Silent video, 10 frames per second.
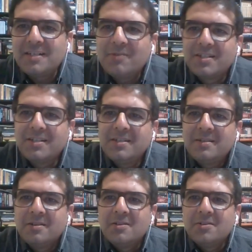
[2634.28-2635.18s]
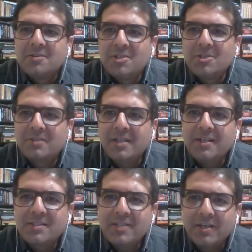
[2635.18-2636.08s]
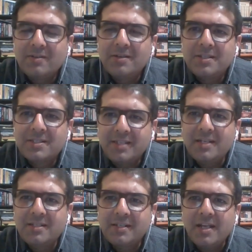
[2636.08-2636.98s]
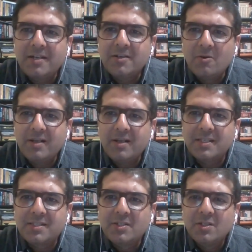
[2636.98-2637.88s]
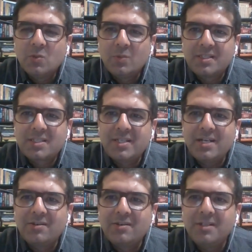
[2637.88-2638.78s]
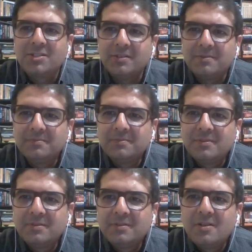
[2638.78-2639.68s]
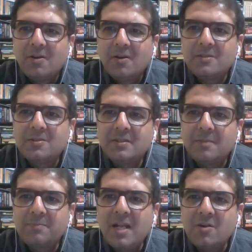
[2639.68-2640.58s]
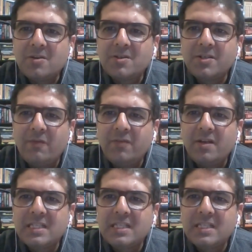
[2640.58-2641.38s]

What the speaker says: question. Do you think a secular state can coexist with state religion? Also, the priority of a